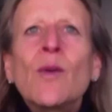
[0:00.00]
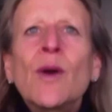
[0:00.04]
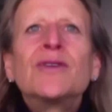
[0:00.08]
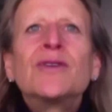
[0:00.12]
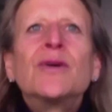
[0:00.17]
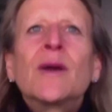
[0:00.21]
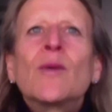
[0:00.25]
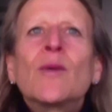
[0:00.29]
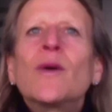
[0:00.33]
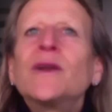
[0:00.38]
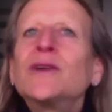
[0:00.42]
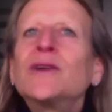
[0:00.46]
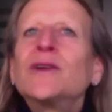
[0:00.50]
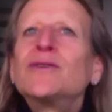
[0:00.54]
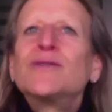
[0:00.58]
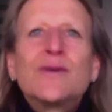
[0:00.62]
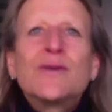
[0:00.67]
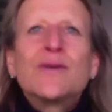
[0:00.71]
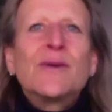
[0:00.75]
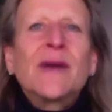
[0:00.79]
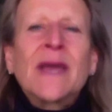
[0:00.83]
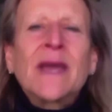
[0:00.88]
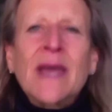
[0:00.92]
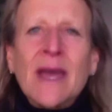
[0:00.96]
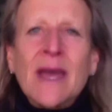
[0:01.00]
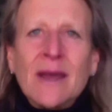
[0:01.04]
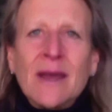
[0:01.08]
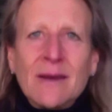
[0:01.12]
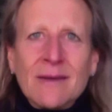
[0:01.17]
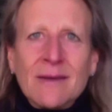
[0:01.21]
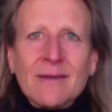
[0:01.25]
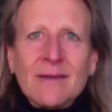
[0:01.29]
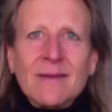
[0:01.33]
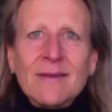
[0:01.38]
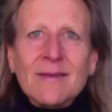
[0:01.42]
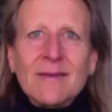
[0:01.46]
you're doing when you're
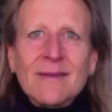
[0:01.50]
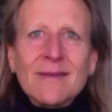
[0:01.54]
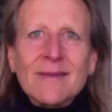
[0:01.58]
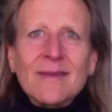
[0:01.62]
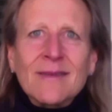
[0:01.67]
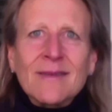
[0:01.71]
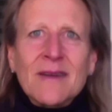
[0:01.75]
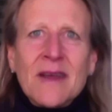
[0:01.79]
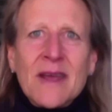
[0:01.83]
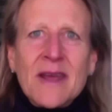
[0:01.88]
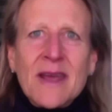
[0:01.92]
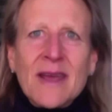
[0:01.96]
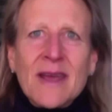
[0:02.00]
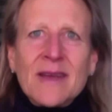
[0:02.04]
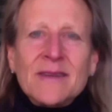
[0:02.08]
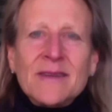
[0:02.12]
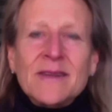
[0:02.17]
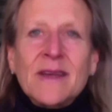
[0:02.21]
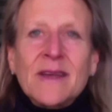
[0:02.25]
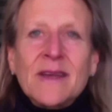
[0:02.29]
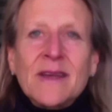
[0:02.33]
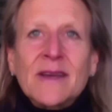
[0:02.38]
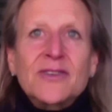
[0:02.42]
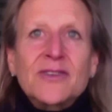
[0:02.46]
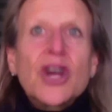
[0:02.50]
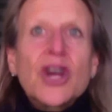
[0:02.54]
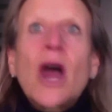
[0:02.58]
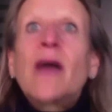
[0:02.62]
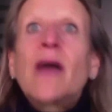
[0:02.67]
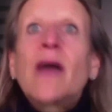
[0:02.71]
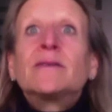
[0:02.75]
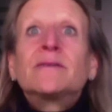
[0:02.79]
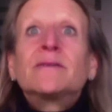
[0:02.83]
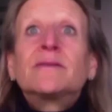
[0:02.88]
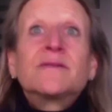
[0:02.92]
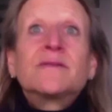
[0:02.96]
doing it. It's like a
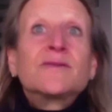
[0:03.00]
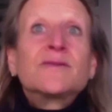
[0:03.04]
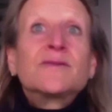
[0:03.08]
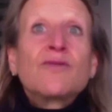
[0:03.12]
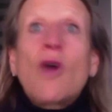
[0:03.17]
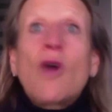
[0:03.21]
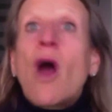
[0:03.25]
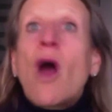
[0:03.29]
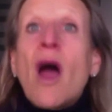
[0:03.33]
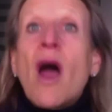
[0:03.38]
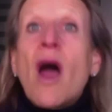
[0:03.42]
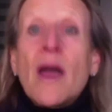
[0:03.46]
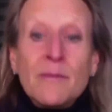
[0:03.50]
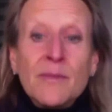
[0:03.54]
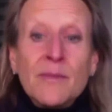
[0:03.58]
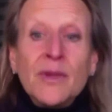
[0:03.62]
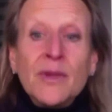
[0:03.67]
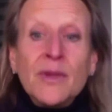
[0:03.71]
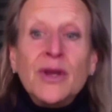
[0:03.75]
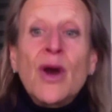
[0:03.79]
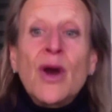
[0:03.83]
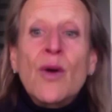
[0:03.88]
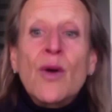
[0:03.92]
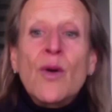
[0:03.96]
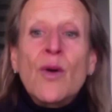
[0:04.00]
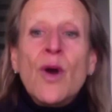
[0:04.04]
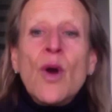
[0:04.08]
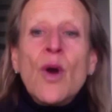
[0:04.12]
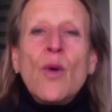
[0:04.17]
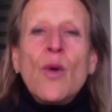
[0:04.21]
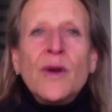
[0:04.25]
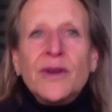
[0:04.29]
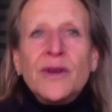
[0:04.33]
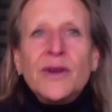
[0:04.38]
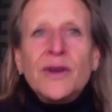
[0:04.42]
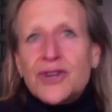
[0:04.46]
child's rhyme, you
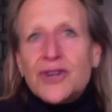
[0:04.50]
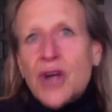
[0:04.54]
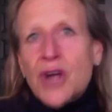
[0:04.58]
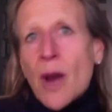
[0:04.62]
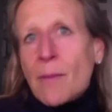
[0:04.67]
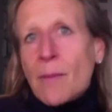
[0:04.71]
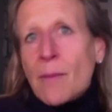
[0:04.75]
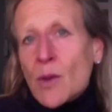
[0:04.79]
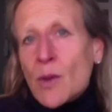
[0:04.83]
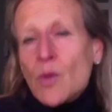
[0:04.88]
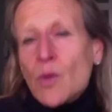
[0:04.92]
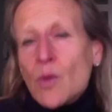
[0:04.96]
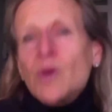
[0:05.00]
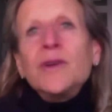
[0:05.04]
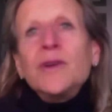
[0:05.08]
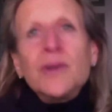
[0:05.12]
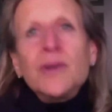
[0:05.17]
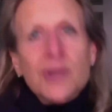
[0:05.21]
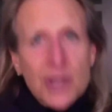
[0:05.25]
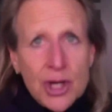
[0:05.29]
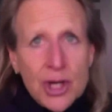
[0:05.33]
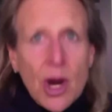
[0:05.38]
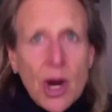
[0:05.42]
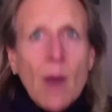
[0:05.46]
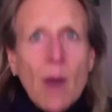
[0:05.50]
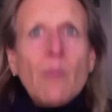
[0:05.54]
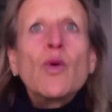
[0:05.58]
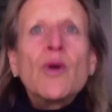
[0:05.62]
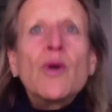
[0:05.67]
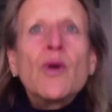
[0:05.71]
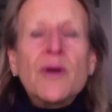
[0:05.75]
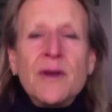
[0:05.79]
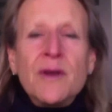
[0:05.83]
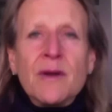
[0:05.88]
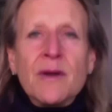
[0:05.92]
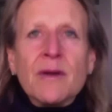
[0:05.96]
know, when you're chopping wood,
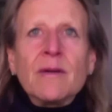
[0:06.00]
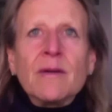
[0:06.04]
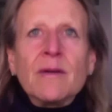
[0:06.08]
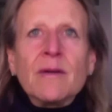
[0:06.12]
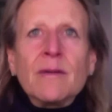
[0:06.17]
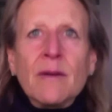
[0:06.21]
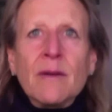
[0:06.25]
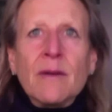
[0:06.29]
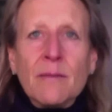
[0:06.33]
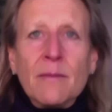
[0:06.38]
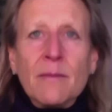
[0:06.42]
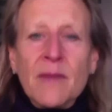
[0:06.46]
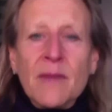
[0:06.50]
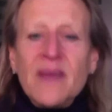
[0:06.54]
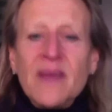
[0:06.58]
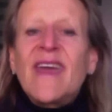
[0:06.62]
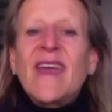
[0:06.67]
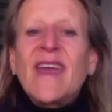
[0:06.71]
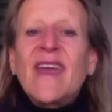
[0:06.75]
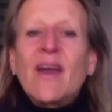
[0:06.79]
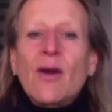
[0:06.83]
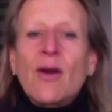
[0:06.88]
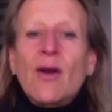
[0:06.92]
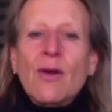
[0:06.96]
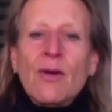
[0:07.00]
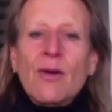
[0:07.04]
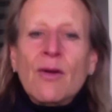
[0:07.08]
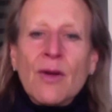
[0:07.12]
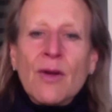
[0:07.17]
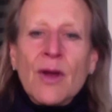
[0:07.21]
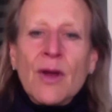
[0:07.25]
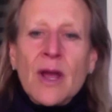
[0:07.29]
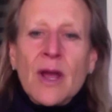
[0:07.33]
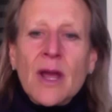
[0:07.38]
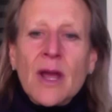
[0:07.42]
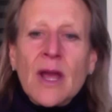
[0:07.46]
chop wood, be there.
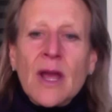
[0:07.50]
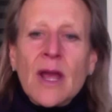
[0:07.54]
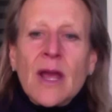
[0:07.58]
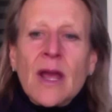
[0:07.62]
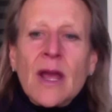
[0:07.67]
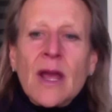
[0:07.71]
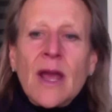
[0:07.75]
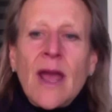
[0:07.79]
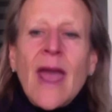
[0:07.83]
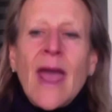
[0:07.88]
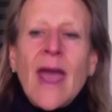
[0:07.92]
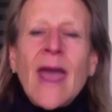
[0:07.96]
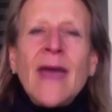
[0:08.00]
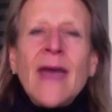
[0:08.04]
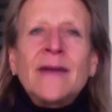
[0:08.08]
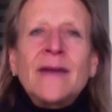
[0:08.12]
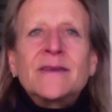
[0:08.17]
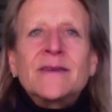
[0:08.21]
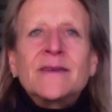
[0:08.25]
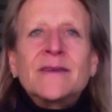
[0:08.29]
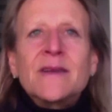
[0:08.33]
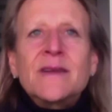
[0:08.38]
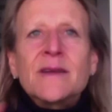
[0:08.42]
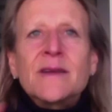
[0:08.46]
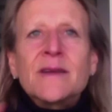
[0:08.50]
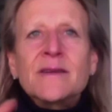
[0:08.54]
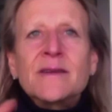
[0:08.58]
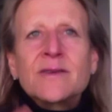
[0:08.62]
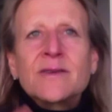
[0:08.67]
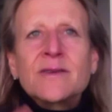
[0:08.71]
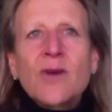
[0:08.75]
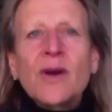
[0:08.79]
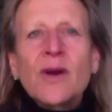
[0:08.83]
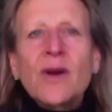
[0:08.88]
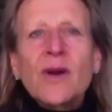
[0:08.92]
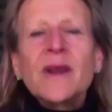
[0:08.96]
And
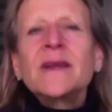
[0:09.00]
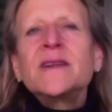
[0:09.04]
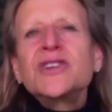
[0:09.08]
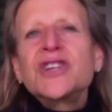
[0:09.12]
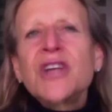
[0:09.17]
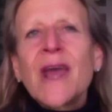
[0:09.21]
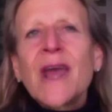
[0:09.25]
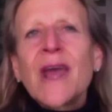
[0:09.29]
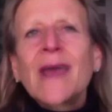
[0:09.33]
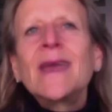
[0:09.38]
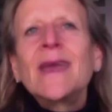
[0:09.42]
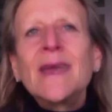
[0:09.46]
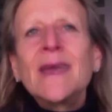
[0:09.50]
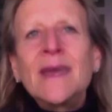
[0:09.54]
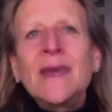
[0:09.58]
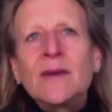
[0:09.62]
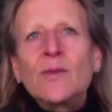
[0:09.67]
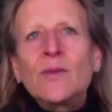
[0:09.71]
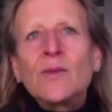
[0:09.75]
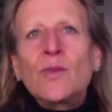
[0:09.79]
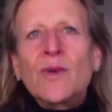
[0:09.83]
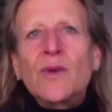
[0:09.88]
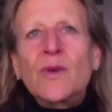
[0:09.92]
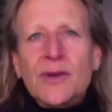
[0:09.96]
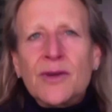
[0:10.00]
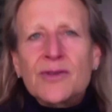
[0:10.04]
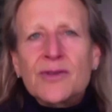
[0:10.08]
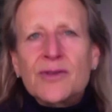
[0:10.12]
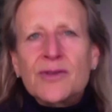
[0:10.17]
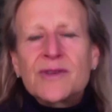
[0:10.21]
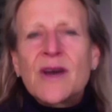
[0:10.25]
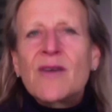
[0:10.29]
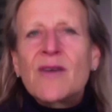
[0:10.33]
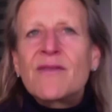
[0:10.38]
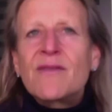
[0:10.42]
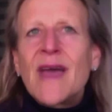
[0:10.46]
starting to check in with
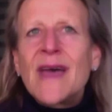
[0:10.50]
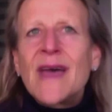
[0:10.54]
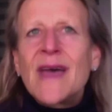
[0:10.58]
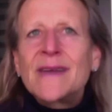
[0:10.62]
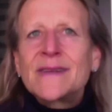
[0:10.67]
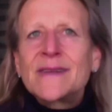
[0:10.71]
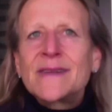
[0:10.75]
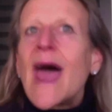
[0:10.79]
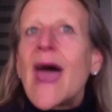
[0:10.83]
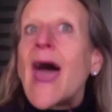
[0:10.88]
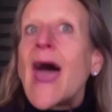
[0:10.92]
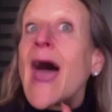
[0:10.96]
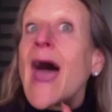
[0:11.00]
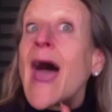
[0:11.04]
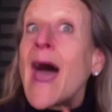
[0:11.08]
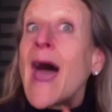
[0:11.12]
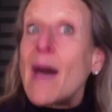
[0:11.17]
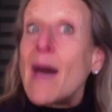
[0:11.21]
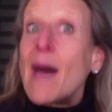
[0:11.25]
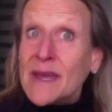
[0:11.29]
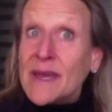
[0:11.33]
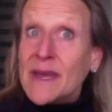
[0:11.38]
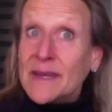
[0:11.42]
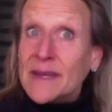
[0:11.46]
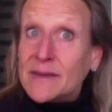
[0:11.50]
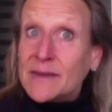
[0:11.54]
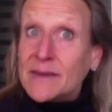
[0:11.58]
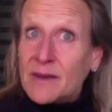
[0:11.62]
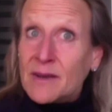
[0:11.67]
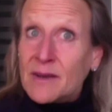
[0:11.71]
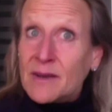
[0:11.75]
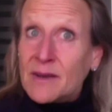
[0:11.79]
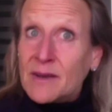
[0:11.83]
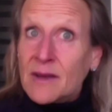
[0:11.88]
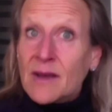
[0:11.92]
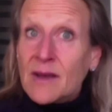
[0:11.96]
yourself as a habit,
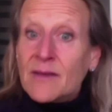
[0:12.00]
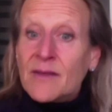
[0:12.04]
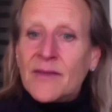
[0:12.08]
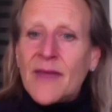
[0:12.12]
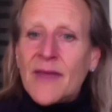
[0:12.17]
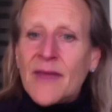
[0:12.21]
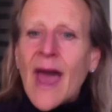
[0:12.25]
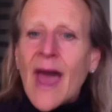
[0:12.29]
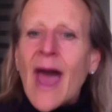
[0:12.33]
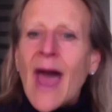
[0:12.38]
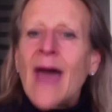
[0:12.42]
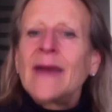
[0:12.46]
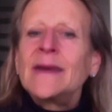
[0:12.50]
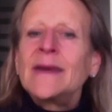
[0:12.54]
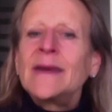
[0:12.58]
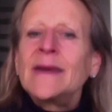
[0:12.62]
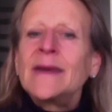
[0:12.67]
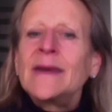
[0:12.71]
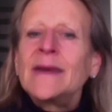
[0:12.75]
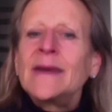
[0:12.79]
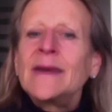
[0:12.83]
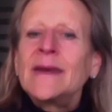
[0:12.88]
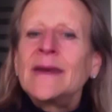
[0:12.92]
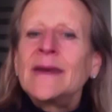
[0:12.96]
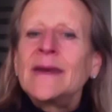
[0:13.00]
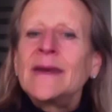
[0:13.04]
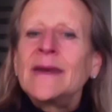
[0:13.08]
that needs